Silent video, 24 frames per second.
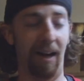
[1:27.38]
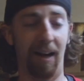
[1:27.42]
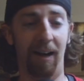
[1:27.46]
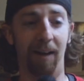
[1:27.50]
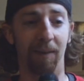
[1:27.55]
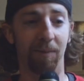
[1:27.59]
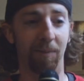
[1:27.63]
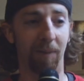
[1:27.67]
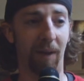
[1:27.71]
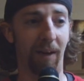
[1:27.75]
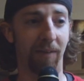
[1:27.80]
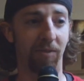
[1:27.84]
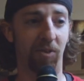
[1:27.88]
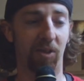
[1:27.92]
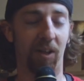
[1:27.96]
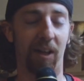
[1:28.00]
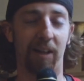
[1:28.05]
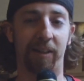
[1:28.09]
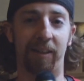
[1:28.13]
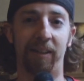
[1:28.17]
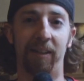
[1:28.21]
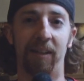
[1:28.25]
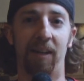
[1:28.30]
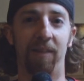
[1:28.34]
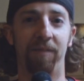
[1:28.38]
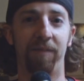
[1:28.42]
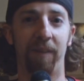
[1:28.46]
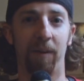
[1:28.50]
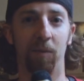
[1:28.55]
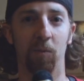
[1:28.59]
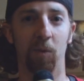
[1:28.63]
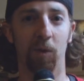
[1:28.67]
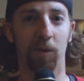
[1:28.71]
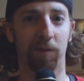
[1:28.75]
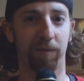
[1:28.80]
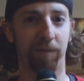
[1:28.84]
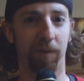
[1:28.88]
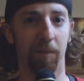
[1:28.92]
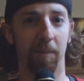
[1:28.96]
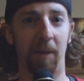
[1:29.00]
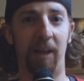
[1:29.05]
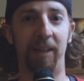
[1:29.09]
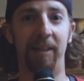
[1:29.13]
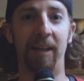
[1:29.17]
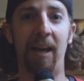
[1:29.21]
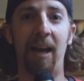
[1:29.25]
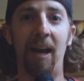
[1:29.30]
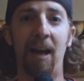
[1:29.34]
I was lucky enough I worked for
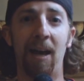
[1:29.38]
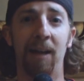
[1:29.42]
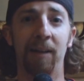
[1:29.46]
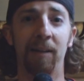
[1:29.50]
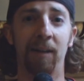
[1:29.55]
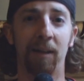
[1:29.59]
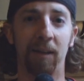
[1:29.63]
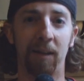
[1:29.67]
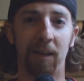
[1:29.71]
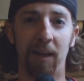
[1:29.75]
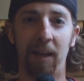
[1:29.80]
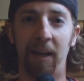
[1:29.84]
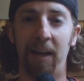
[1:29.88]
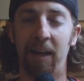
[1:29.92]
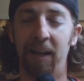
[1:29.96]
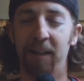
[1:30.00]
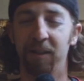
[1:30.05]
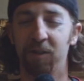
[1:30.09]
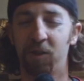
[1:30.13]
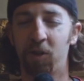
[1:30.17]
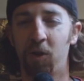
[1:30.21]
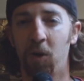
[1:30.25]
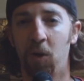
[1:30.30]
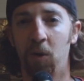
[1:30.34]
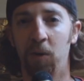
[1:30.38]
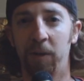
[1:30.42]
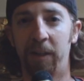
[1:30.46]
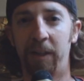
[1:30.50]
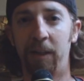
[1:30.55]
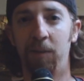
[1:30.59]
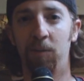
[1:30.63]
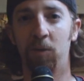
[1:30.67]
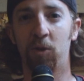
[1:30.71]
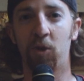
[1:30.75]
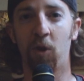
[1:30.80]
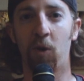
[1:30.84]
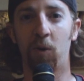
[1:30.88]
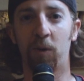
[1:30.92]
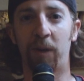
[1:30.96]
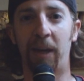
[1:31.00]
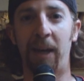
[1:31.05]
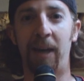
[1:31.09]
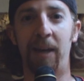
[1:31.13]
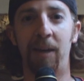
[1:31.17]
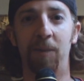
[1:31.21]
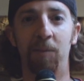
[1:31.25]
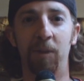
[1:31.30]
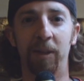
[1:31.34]
my dad, and so he was
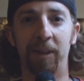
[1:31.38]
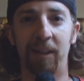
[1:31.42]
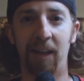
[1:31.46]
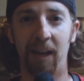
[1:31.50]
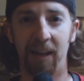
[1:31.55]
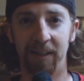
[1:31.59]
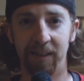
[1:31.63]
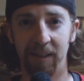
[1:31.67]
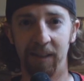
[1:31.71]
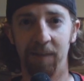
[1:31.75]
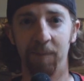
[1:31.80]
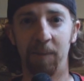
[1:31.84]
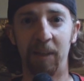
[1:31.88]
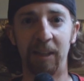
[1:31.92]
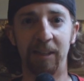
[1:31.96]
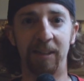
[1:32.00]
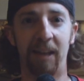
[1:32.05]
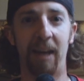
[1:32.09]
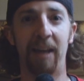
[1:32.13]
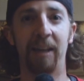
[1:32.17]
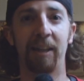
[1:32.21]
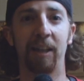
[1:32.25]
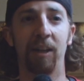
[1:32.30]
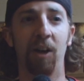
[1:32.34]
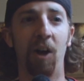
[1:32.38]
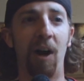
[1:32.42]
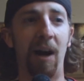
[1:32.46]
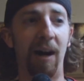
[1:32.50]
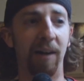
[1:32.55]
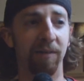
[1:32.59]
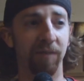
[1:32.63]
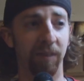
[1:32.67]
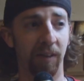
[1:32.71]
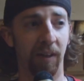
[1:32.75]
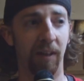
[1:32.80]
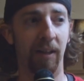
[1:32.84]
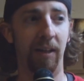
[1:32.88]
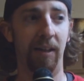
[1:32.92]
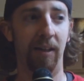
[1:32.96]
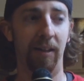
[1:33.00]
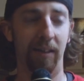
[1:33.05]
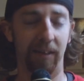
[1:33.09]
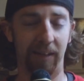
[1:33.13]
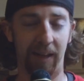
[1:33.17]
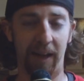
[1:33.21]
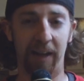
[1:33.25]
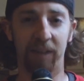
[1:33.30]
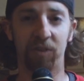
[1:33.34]
okay with the idea of me taking off
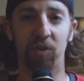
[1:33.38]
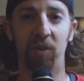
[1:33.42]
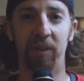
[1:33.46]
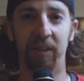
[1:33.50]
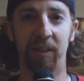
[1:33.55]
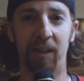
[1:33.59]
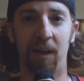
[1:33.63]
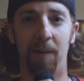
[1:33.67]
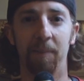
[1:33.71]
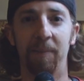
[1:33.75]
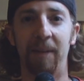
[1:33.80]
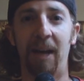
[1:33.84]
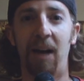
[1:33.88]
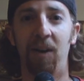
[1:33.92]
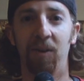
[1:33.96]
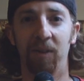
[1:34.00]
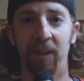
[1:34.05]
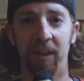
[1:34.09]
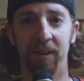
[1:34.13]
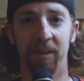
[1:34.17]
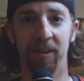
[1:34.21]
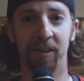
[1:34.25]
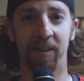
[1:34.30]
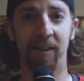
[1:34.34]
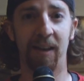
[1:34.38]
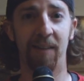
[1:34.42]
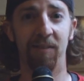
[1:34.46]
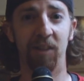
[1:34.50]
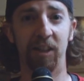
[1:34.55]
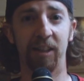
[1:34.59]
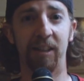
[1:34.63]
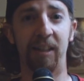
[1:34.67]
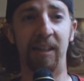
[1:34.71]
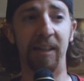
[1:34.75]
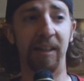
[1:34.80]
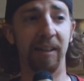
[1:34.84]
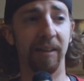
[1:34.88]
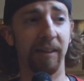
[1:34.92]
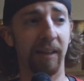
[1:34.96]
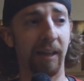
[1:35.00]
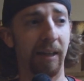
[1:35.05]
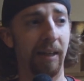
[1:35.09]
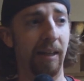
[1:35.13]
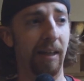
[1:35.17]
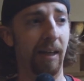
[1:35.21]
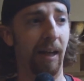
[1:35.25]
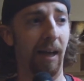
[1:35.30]
to actually come down on the 17th.